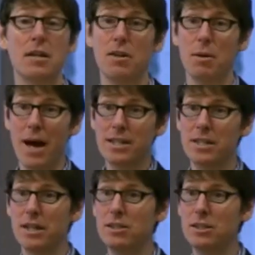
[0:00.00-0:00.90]
The
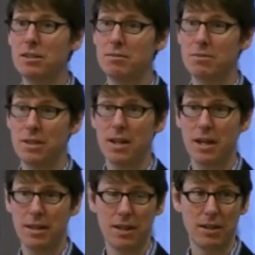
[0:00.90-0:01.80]
message
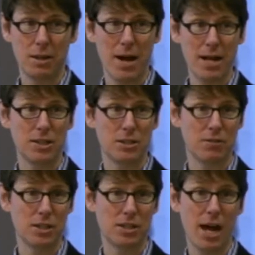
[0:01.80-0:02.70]
the, the message
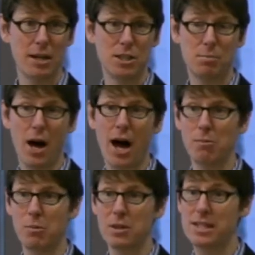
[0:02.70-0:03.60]
of the
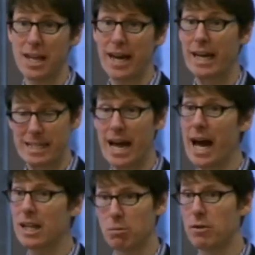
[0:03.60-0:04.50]
spot was saying
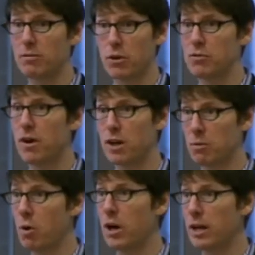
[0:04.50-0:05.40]
exactly what
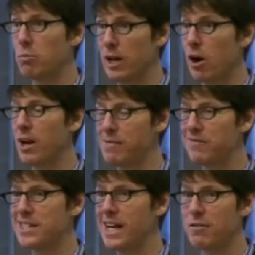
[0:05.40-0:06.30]
Volkswagen wanted. We are
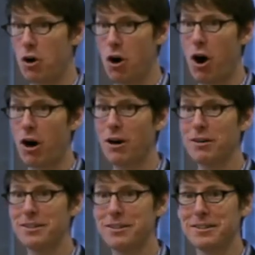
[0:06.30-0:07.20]
a safe car.
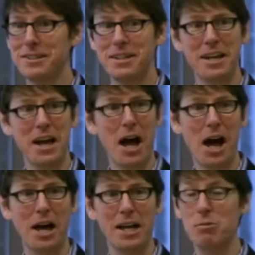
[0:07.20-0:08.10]

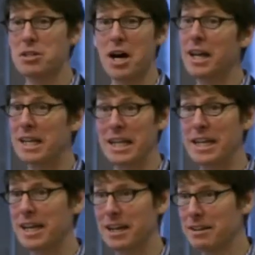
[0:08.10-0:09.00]
Uh, it was not
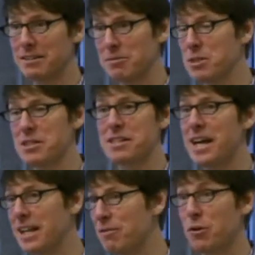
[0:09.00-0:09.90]
linking, it wasn't
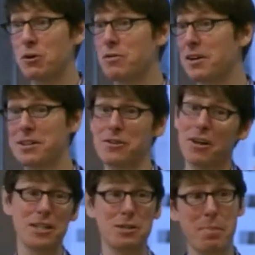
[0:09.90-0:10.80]
saying that Volkswagens
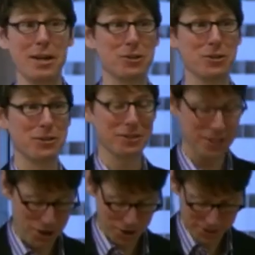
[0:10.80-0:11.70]
are a special,
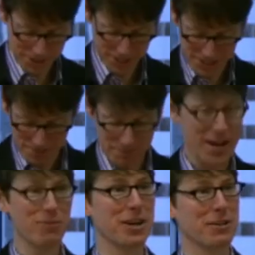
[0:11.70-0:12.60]
or is a, is a
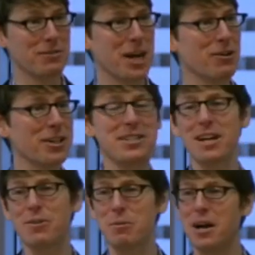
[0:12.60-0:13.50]
favorite of terrorists
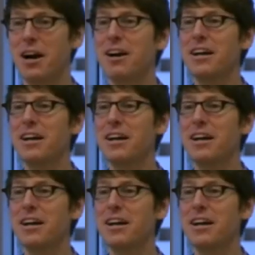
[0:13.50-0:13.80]
everywhere.